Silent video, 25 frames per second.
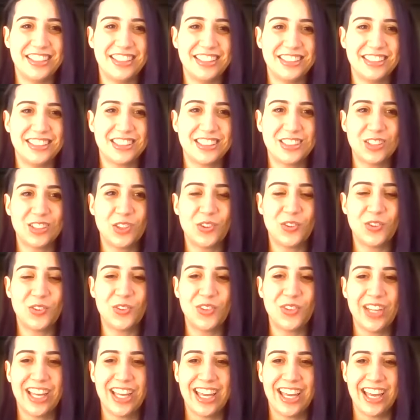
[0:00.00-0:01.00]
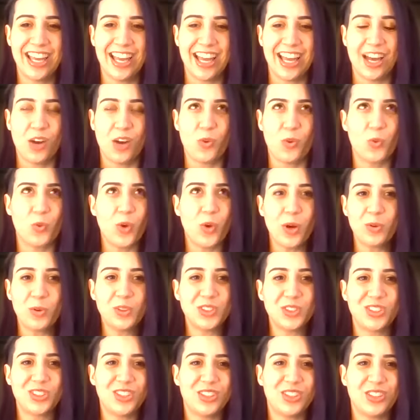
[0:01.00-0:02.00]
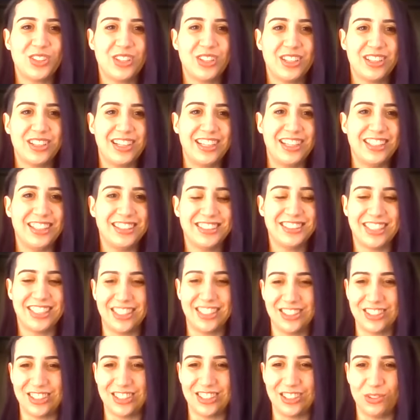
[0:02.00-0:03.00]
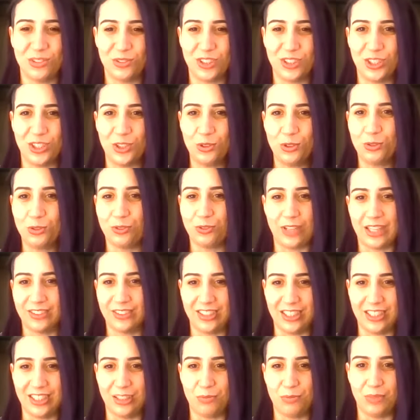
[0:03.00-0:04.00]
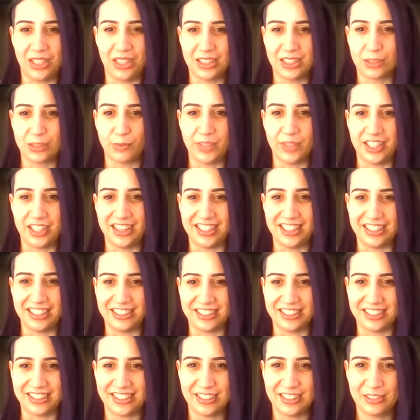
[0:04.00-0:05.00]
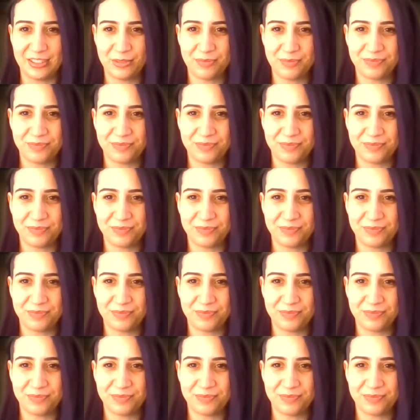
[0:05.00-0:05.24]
So, what was your intention when you founded Mixed Blood Theater?